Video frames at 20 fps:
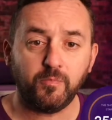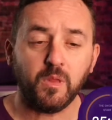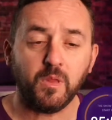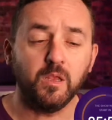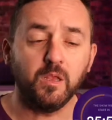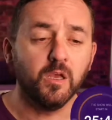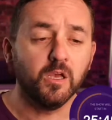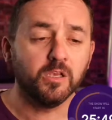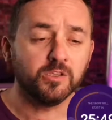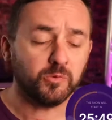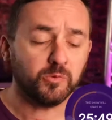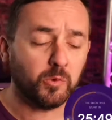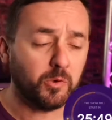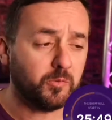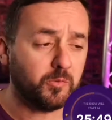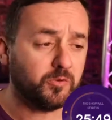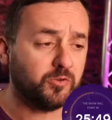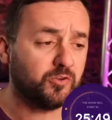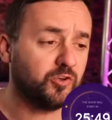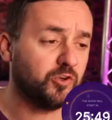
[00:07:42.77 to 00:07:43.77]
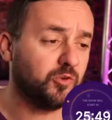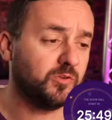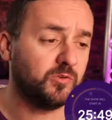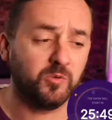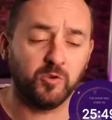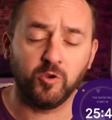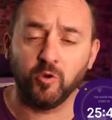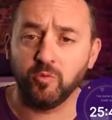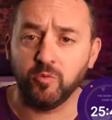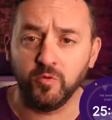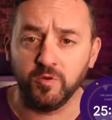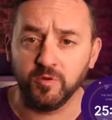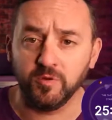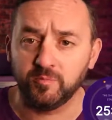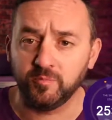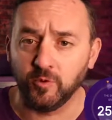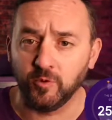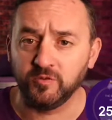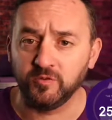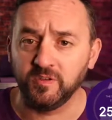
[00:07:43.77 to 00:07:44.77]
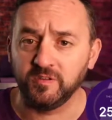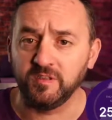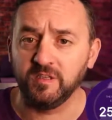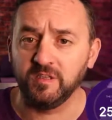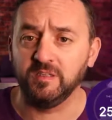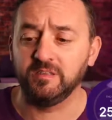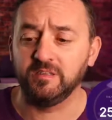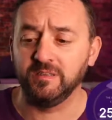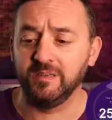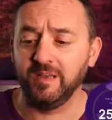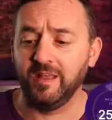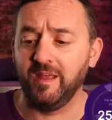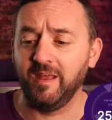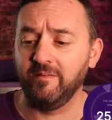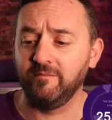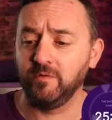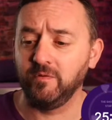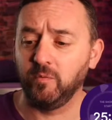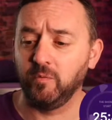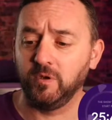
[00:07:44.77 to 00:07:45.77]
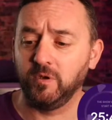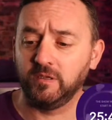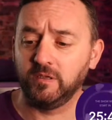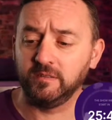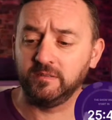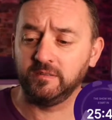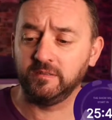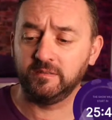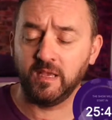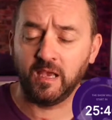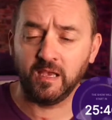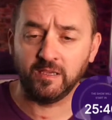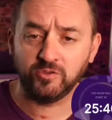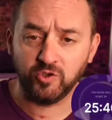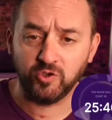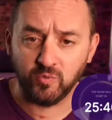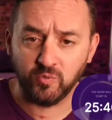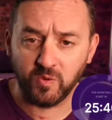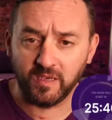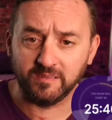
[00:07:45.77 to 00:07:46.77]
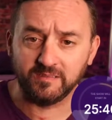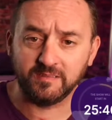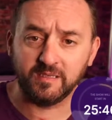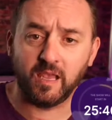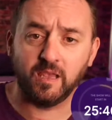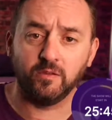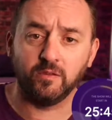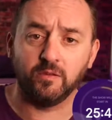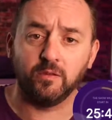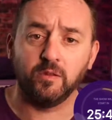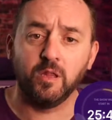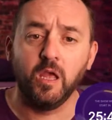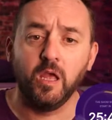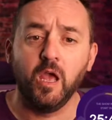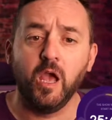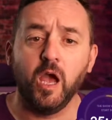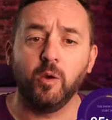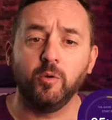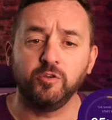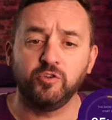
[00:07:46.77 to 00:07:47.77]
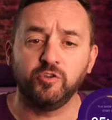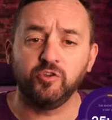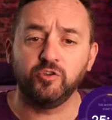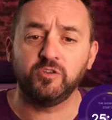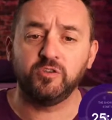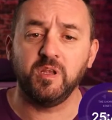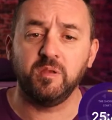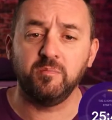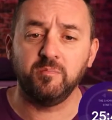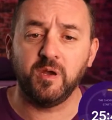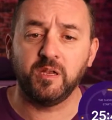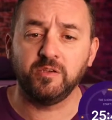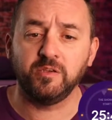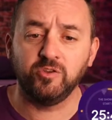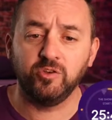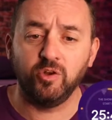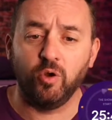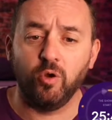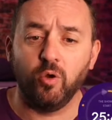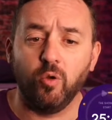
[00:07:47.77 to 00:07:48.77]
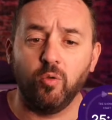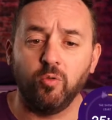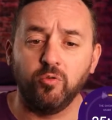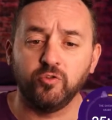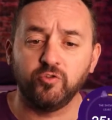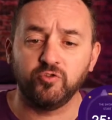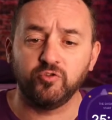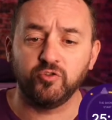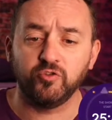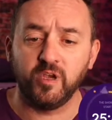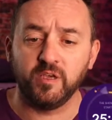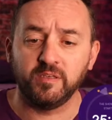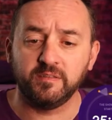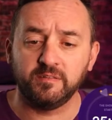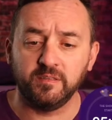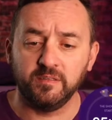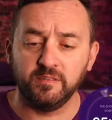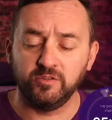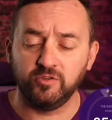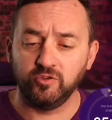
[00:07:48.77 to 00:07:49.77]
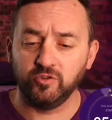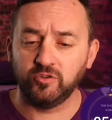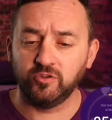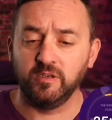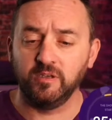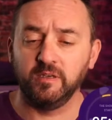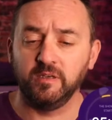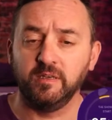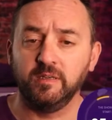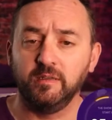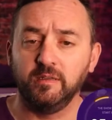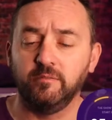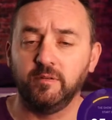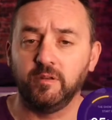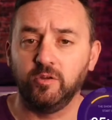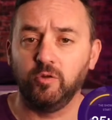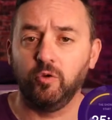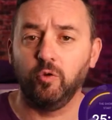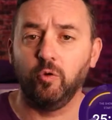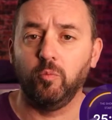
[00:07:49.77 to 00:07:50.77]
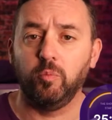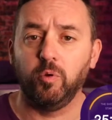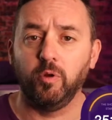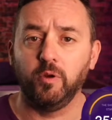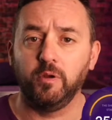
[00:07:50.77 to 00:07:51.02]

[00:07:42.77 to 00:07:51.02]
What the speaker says: So what I want you to do is we go through this process each and every week is as you exhale, I want you to just imagine all the stress is just leaving your body.